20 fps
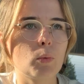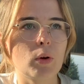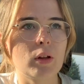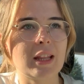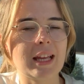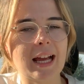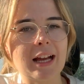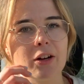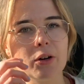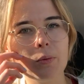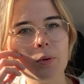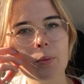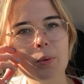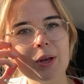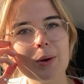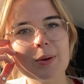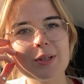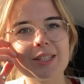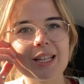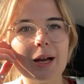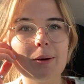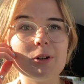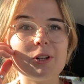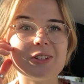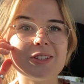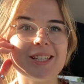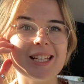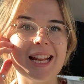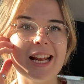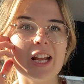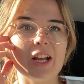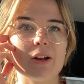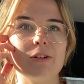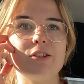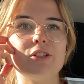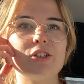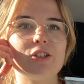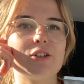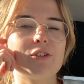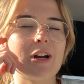the angle that we were sat, we just seen it go
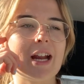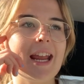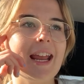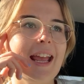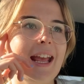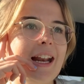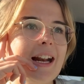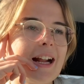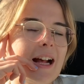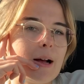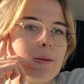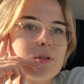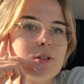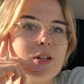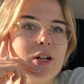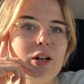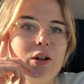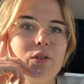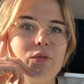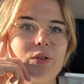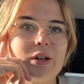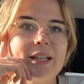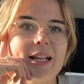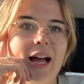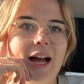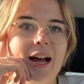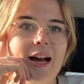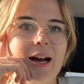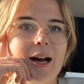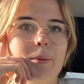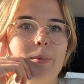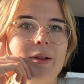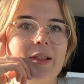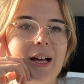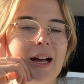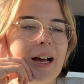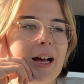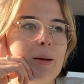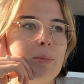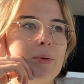straight in, and absolutely love when that
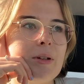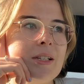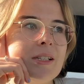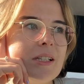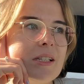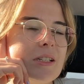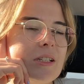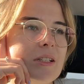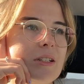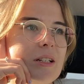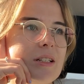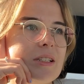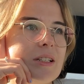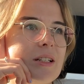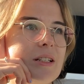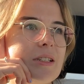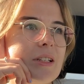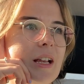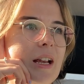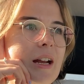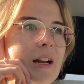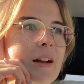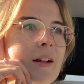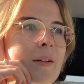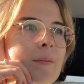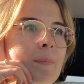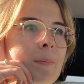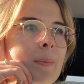happens. It's insane